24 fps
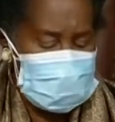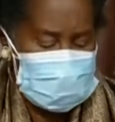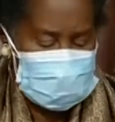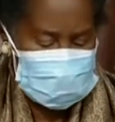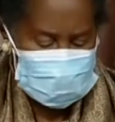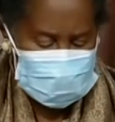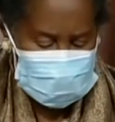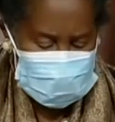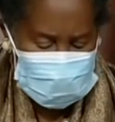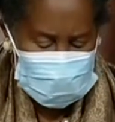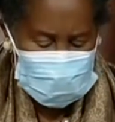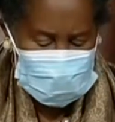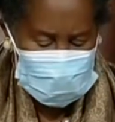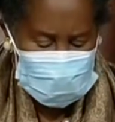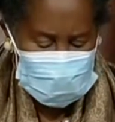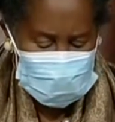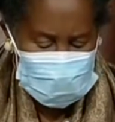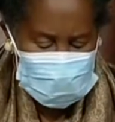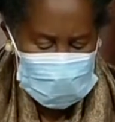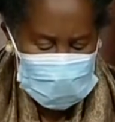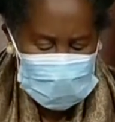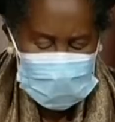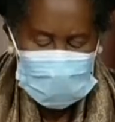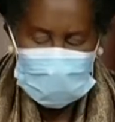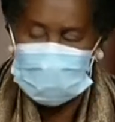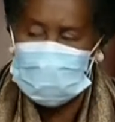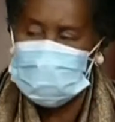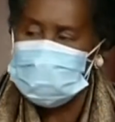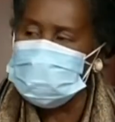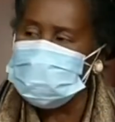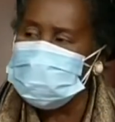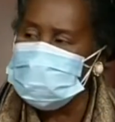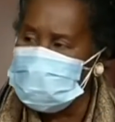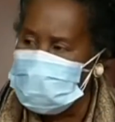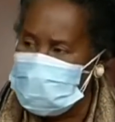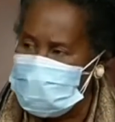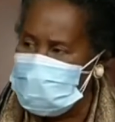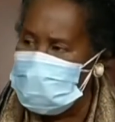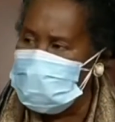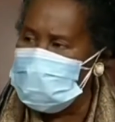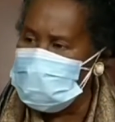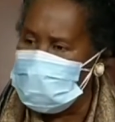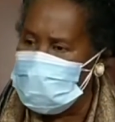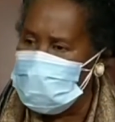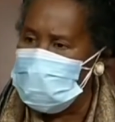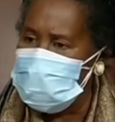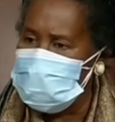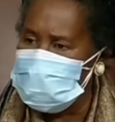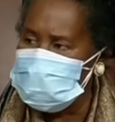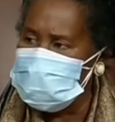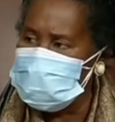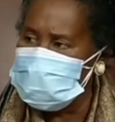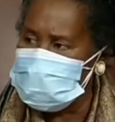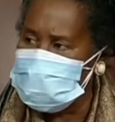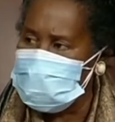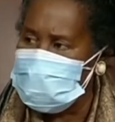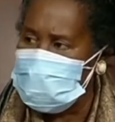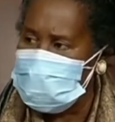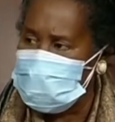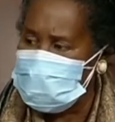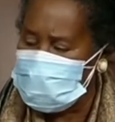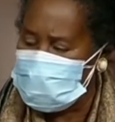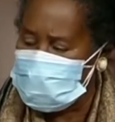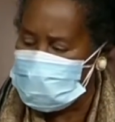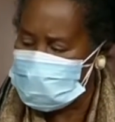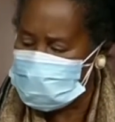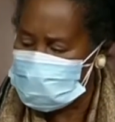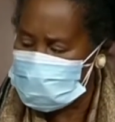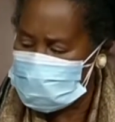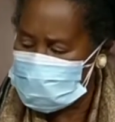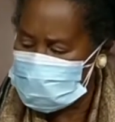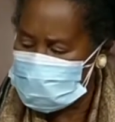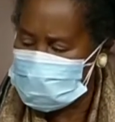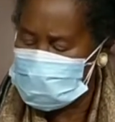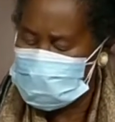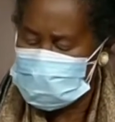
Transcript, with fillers: reconsider is laid on the table.